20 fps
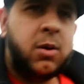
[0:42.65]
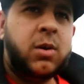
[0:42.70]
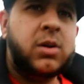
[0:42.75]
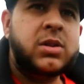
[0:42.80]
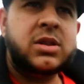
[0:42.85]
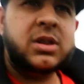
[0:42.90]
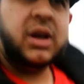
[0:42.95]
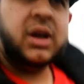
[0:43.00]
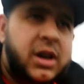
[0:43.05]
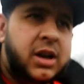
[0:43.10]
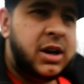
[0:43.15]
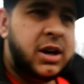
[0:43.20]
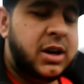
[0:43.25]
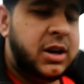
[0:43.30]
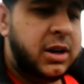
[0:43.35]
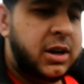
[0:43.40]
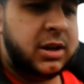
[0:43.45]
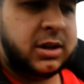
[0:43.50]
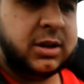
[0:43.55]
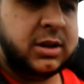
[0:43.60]
what the
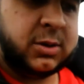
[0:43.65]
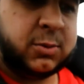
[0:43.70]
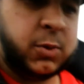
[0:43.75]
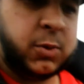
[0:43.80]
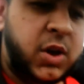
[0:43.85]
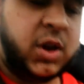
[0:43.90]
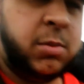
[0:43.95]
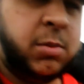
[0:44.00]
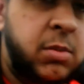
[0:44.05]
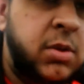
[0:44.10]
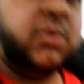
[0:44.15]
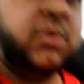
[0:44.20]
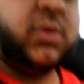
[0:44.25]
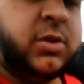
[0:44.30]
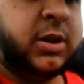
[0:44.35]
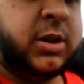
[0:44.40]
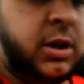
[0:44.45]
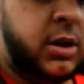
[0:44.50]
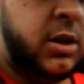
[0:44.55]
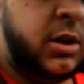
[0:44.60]
hell is waking me
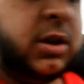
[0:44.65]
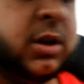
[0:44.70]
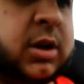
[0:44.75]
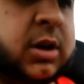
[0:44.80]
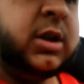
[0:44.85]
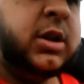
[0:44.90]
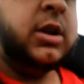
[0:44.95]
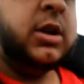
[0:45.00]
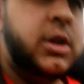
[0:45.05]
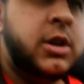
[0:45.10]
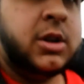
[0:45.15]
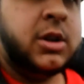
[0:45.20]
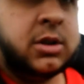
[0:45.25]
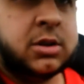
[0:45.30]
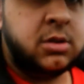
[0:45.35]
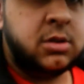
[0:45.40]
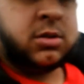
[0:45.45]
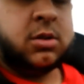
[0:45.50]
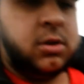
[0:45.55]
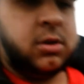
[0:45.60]
for that
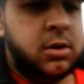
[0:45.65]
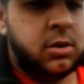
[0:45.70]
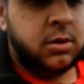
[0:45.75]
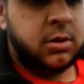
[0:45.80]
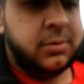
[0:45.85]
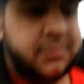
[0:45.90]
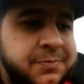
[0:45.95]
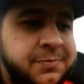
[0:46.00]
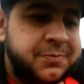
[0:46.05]
so